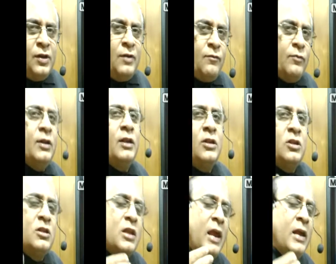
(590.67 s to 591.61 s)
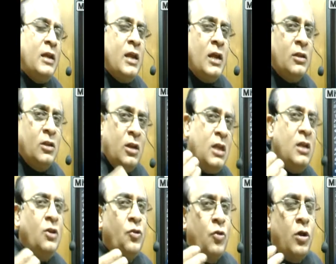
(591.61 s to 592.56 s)
that the
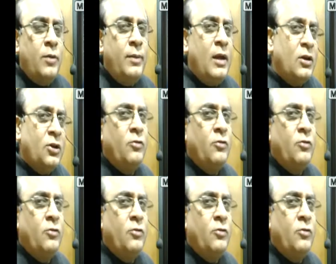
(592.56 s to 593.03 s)
ATR3 is going to be at